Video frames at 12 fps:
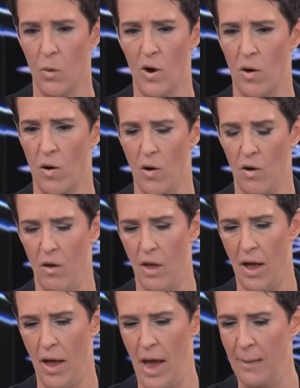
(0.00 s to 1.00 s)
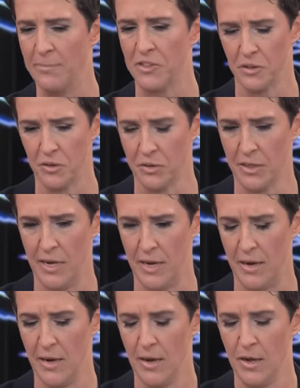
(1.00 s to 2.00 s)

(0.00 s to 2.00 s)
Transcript: We are all absolutely